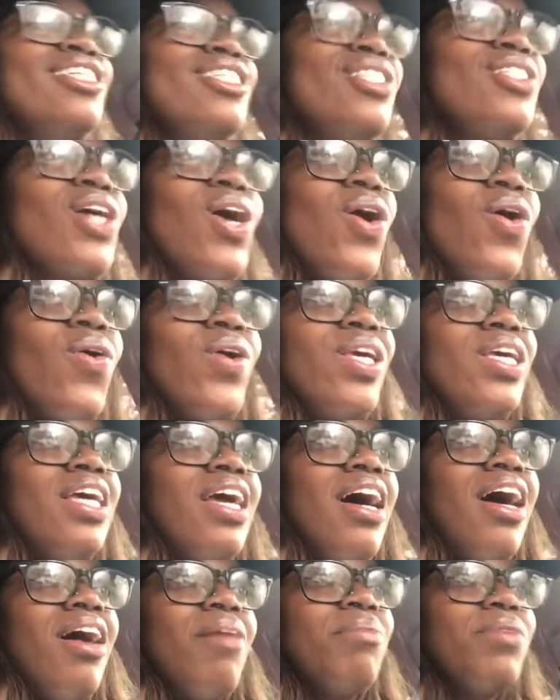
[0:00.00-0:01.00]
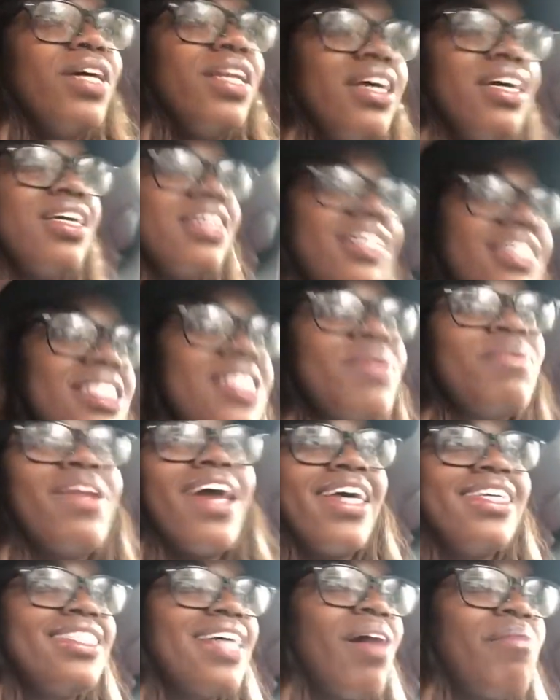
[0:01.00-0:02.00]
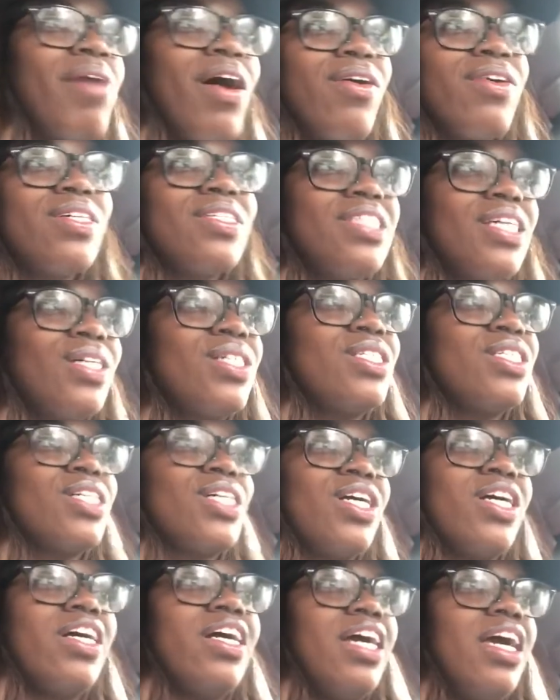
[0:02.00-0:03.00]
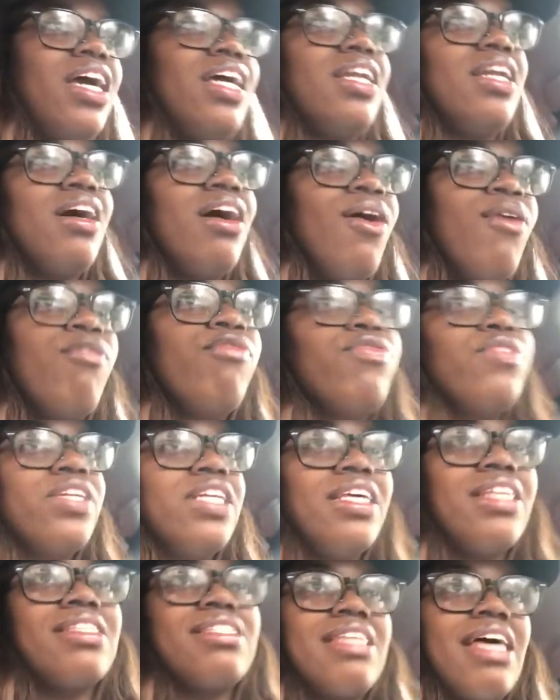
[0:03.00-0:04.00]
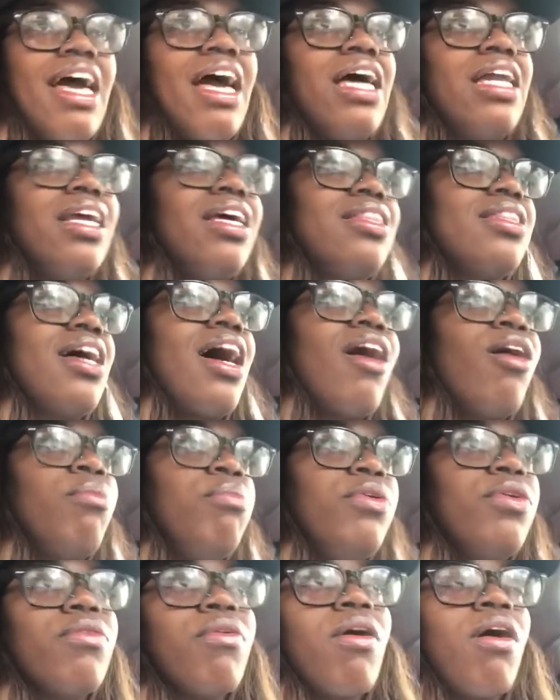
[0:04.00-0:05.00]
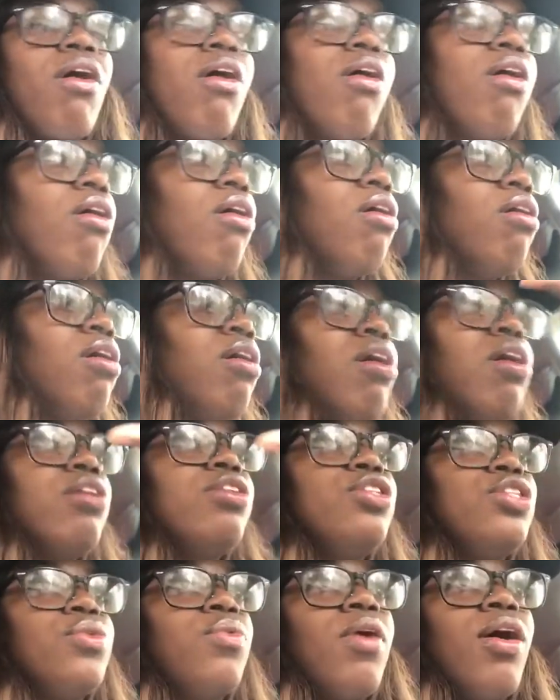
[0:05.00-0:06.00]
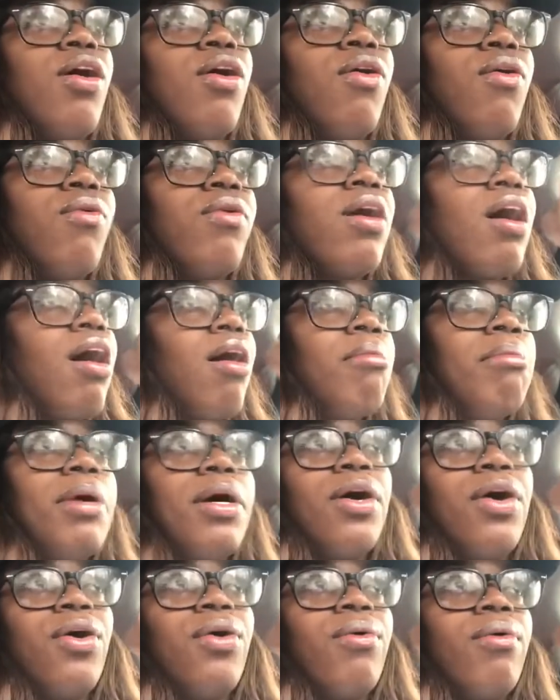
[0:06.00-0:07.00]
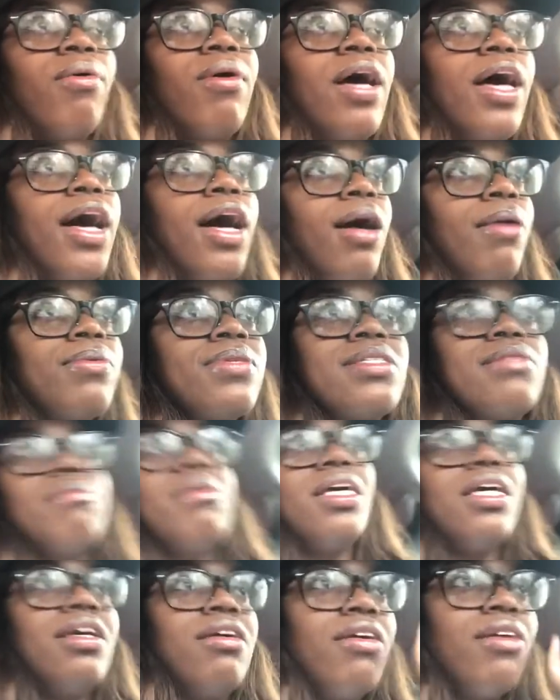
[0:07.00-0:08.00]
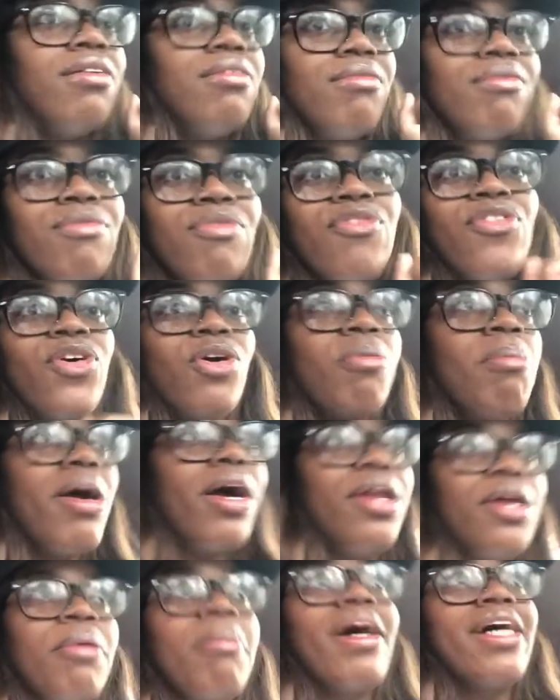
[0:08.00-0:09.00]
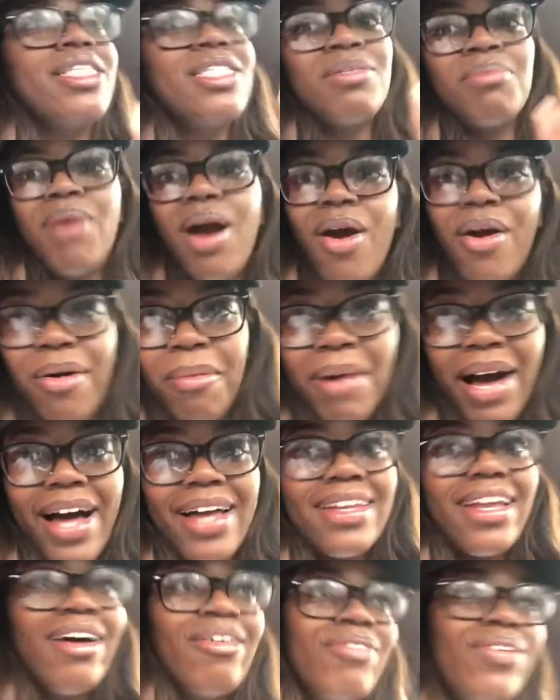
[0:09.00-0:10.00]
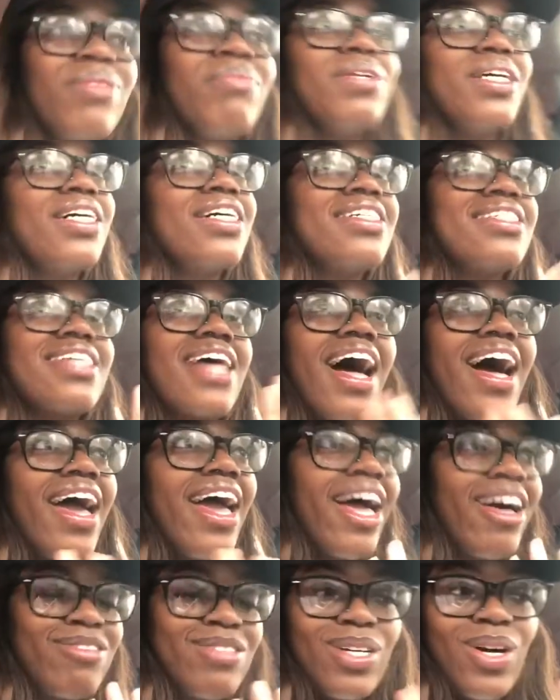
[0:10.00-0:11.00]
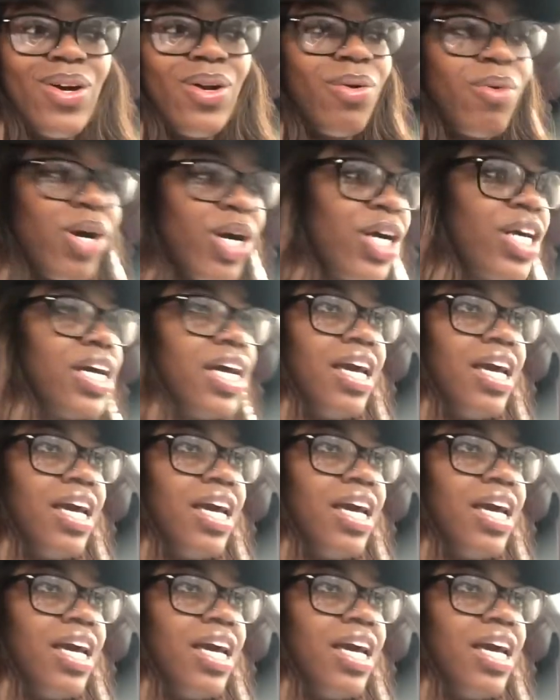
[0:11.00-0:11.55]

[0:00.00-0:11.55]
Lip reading: So yeah, I'm gonna get some nighttime Alka-Seltzer, and hopefully that and the albuterol duo combo helps me feel better by tomorrow by 11, because I have to go to work.